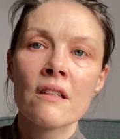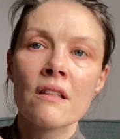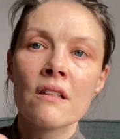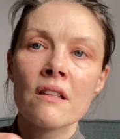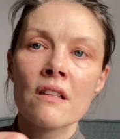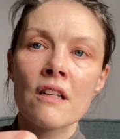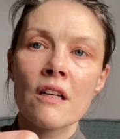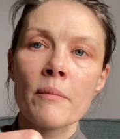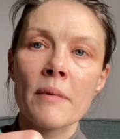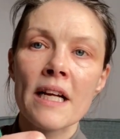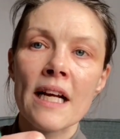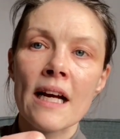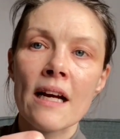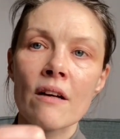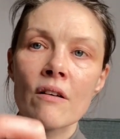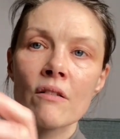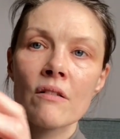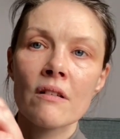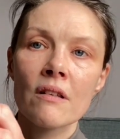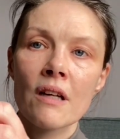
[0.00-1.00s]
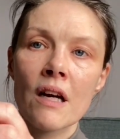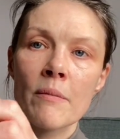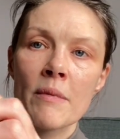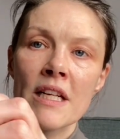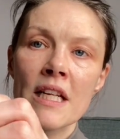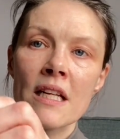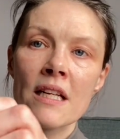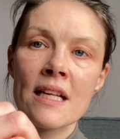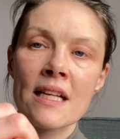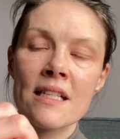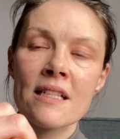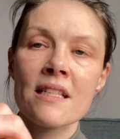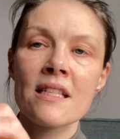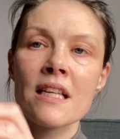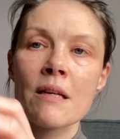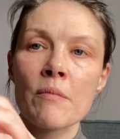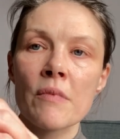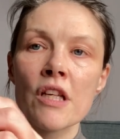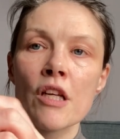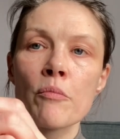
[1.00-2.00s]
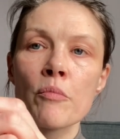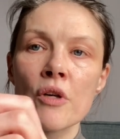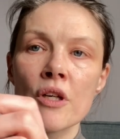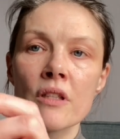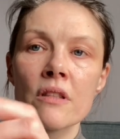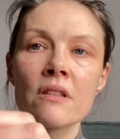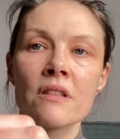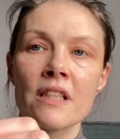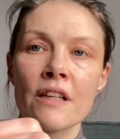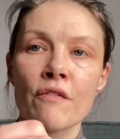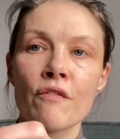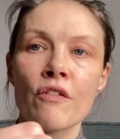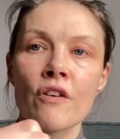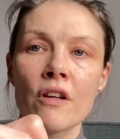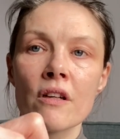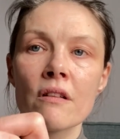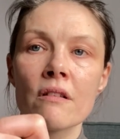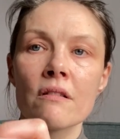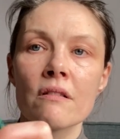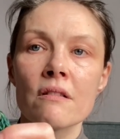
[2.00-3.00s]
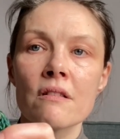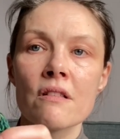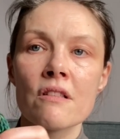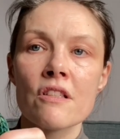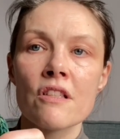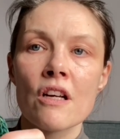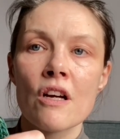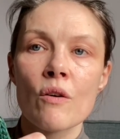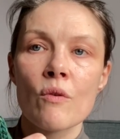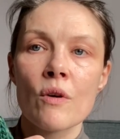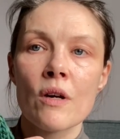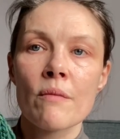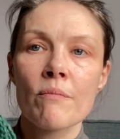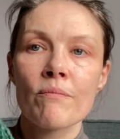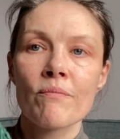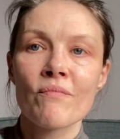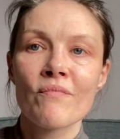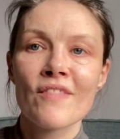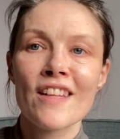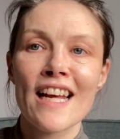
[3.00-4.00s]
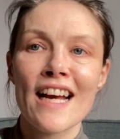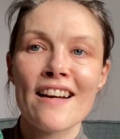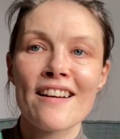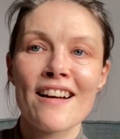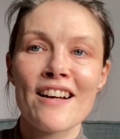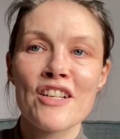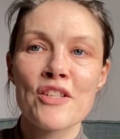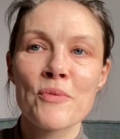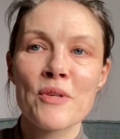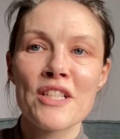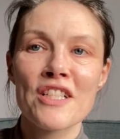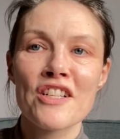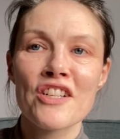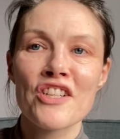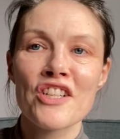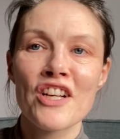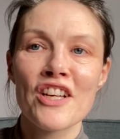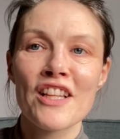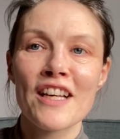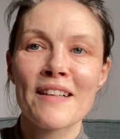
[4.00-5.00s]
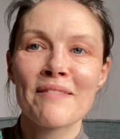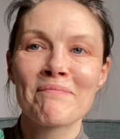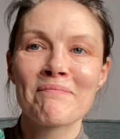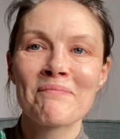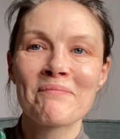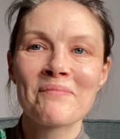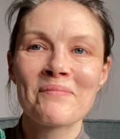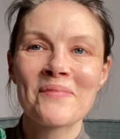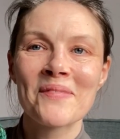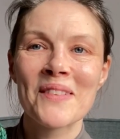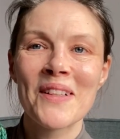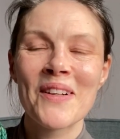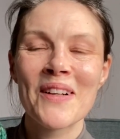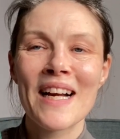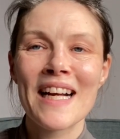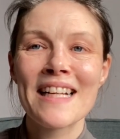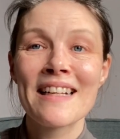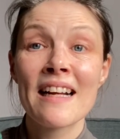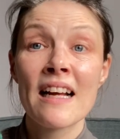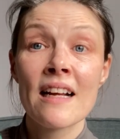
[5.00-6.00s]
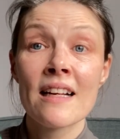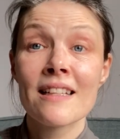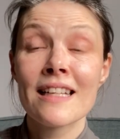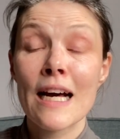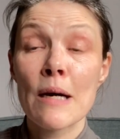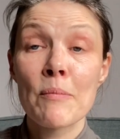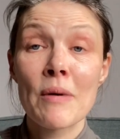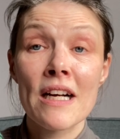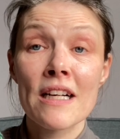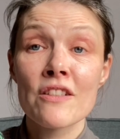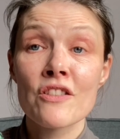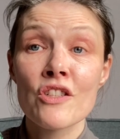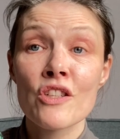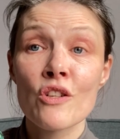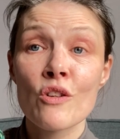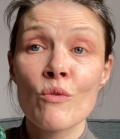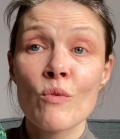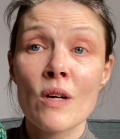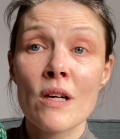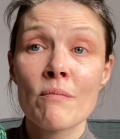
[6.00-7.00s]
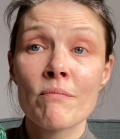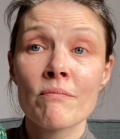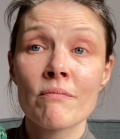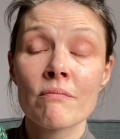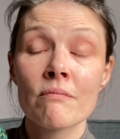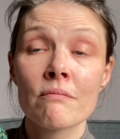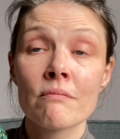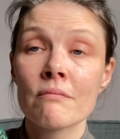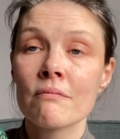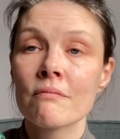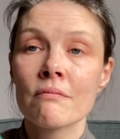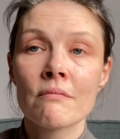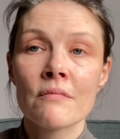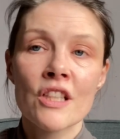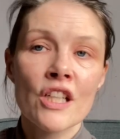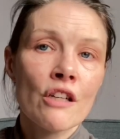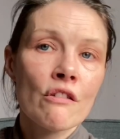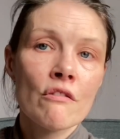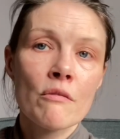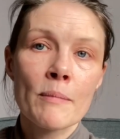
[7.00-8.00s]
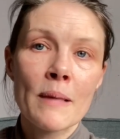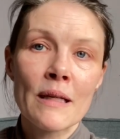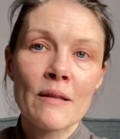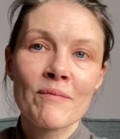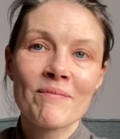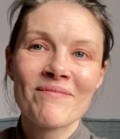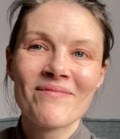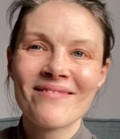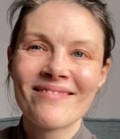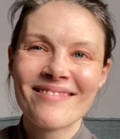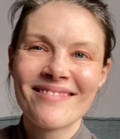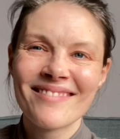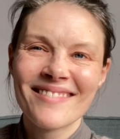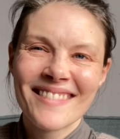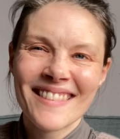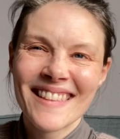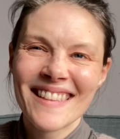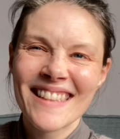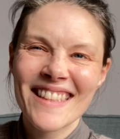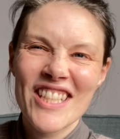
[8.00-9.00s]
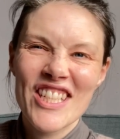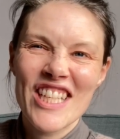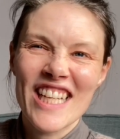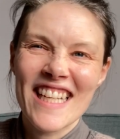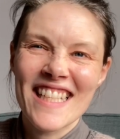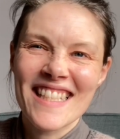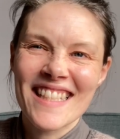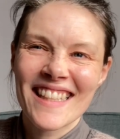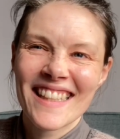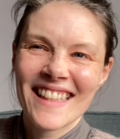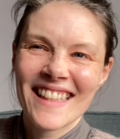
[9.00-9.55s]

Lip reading: coming out. I mean, it's similar but different. So yeah, I just wanted to share that. Okay, now back to current mill. Cheers.